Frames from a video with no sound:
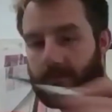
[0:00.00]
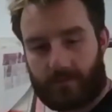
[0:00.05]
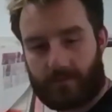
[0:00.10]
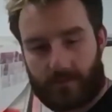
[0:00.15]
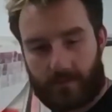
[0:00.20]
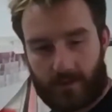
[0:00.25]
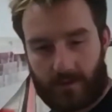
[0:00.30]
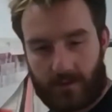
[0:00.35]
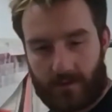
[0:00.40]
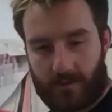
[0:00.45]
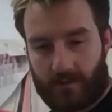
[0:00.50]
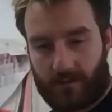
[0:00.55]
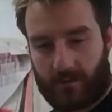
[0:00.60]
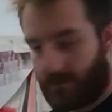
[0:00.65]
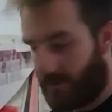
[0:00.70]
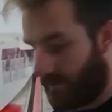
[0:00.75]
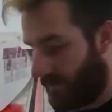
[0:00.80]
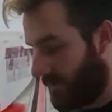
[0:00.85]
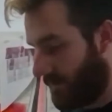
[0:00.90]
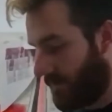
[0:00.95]

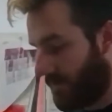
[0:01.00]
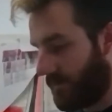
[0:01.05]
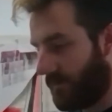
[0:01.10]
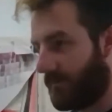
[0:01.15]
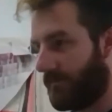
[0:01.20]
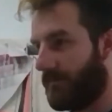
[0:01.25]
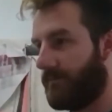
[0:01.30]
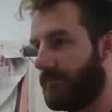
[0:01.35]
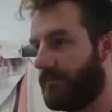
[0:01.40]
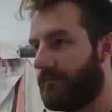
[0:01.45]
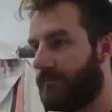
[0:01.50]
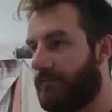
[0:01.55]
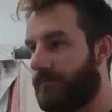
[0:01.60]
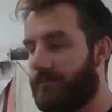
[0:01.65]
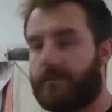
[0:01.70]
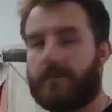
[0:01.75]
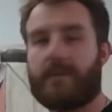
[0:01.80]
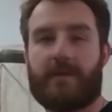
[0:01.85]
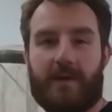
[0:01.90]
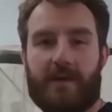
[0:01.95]
dreams, which everyone
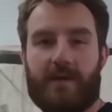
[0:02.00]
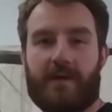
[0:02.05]
can